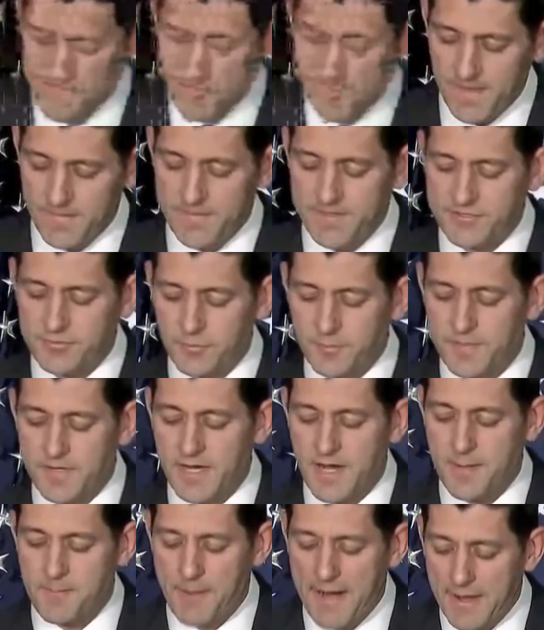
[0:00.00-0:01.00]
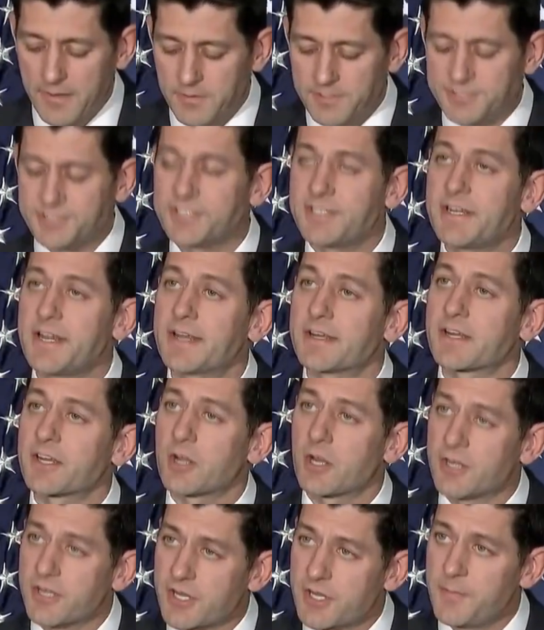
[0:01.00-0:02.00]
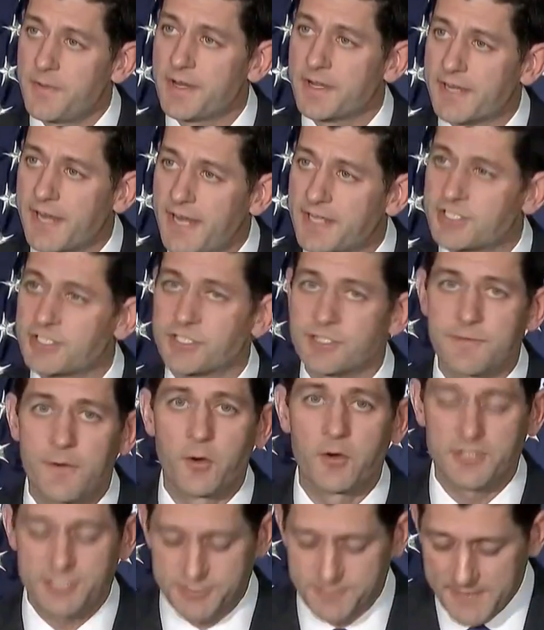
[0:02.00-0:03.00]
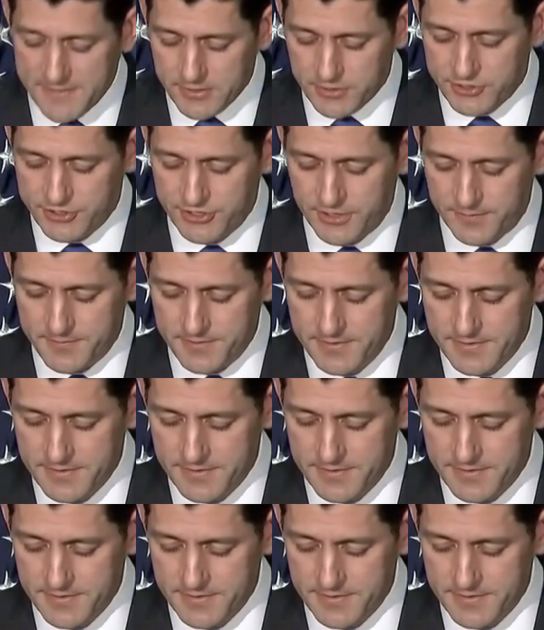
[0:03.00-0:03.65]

that this would be a policy and communications focused speakership.